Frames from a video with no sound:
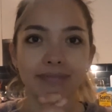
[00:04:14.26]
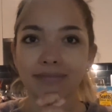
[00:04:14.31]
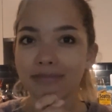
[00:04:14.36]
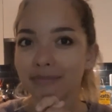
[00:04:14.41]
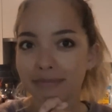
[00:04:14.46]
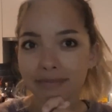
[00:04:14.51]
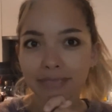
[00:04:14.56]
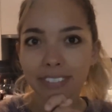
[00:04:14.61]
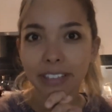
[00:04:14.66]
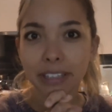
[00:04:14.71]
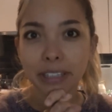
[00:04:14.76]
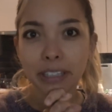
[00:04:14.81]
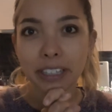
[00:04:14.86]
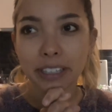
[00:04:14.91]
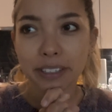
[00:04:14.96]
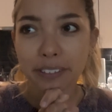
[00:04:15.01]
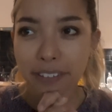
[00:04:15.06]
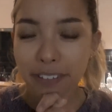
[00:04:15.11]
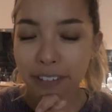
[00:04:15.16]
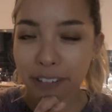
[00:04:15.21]
I'm really
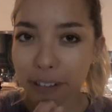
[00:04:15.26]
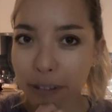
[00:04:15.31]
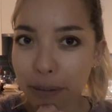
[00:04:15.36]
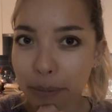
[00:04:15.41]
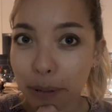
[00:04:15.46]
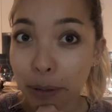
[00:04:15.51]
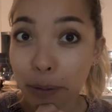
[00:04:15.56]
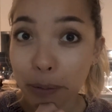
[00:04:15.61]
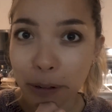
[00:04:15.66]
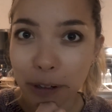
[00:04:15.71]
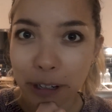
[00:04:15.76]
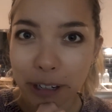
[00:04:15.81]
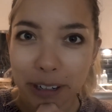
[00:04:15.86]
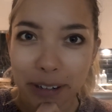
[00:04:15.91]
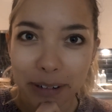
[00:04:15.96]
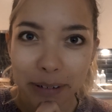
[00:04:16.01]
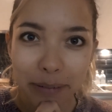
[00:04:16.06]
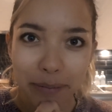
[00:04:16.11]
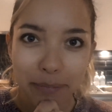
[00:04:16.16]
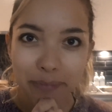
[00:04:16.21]
a little bit worried
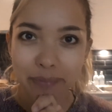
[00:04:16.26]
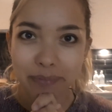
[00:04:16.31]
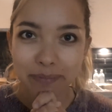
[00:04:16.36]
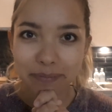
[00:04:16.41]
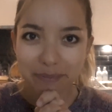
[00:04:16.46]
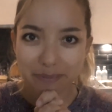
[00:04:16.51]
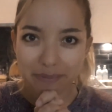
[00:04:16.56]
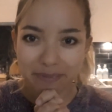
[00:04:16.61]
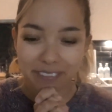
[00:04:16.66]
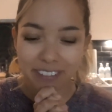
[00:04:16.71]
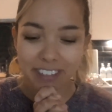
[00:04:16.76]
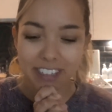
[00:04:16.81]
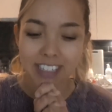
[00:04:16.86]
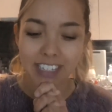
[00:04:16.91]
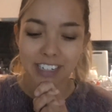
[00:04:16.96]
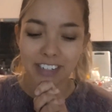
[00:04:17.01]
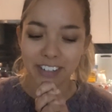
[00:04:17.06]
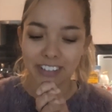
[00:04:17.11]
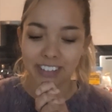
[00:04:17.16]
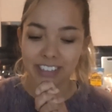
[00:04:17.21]
because
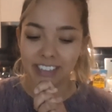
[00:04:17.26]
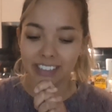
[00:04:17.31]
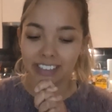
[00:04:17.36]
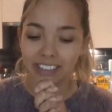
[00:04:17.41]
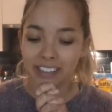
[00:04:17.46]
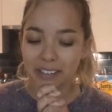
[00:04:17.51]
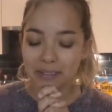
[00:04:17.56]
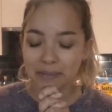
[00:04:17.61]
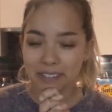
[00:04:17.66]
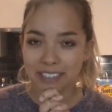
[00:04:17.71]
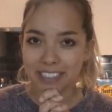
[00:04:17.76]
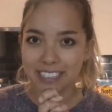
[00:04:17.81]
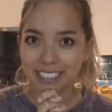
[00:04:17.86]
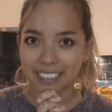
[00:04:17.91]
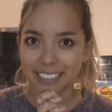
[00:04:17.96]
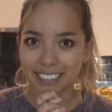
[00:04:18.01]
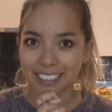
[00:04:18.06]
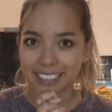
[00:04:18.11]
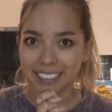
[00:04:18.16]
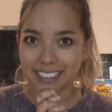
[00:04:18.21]
I don't think my
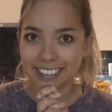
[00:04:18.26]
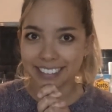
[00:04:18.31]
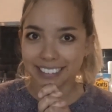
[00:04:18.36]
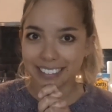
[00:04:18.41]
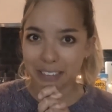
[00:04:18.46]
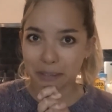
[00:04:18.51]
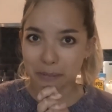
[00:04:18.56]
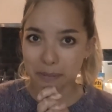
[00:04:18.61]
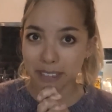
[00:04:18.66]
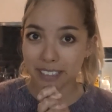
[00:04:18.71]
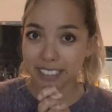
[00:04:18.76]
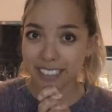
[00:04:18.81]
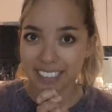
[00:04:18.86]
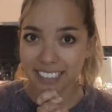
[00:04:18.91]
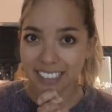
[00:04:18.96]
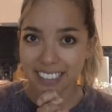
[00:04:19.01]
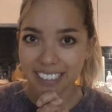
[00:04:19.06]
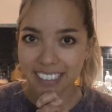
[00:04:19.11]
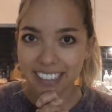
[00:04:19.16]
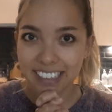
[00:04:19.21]
technique is going to be
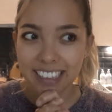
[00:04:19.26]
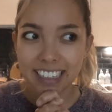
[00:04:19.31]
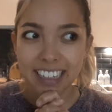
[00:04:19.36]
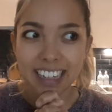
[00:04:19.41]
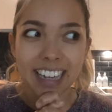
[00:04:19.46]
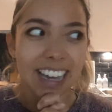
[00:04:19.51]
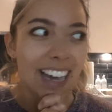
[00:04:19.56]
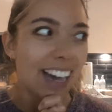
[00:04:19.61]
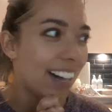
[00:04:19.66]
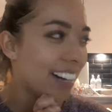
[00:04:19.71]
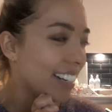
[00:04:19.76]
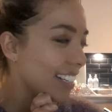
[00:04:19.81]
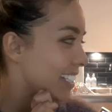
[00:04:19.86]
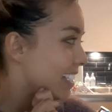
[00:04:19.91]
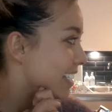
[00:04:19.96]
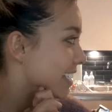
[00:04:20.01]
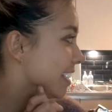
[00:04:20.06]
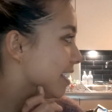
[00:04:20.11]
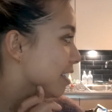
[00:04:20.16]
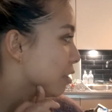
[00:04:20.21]

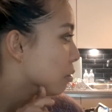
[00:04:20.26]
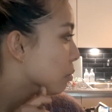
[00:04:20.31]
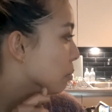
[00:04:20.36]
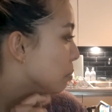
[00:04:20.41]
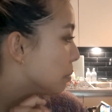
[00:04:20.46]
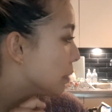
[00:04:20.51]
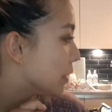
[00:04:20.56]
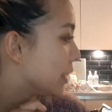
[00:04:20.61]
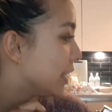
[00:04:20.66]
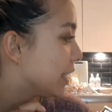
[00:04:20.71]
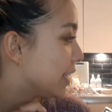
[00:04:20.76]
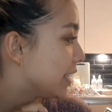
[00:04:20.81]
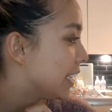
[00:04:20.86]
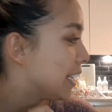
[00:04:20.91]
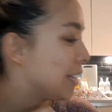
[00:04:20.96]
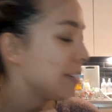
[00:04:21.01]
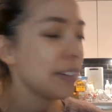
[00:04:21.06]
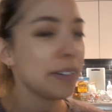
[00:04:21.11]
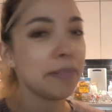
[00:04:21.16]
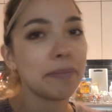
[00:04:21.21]
ideal. But
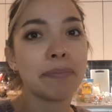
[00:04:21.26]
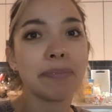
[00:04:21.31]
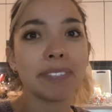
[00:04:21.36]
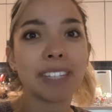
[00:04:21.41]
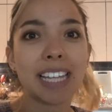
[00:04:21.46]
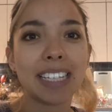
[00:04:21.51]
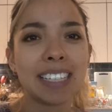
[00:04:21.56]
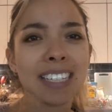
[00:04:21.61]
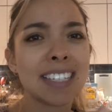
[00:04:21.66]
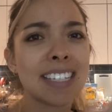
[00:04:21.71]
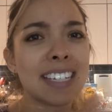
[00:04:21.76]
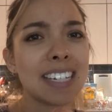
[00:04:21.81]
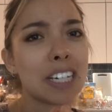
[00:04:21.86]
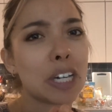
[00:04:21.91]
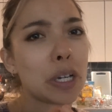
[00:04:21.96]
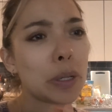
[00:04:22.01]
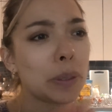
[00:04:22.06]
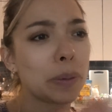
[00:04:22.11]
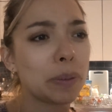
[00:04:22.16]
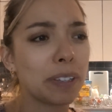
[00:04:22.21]
anyway, let's get
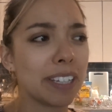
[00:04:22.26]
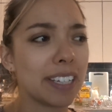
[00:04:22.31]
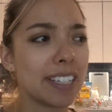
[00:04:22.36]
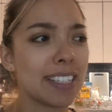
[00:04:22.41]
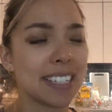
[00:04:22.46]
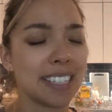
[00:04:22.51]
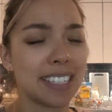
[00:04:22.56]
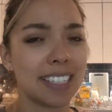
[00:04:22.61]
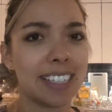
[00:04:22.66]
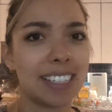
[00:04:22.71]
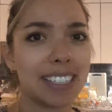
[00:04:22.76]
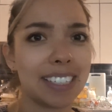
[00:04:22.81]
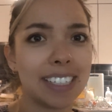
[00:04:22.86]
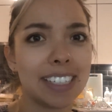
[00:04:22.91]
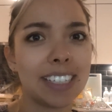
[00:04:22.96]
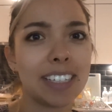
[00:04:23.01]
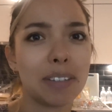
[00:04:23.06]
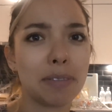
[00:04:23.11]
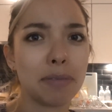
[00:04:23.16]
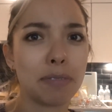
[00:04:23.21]
going with this. I think
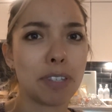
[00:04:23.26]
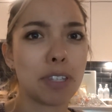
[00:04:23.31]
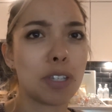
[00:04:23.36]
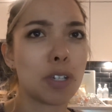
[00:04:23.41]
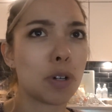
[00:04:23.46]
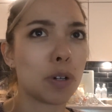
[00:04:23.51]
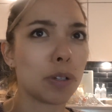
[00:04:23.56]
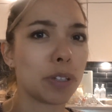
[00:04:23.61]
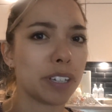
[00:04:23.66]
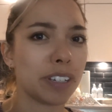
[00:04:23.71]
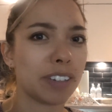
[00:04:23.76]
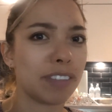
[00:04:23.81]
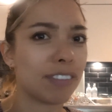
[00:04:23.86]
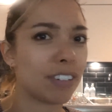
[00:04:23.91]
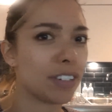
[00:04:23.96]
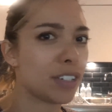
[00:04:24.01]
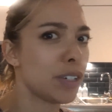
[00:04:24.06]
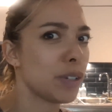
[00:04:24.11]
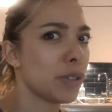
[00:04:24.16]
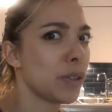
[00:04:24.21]
I'm stalling for
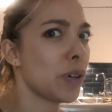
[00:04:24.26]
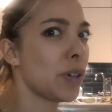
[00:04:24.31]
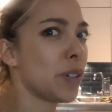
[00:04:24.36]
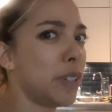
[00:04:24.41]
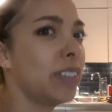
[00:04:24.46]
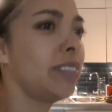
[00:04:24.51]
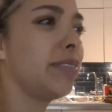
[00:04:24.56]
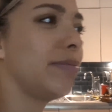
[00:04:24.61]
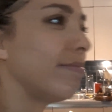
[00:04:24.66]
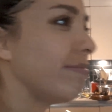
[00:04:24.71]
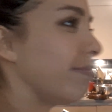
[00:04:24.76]
too long.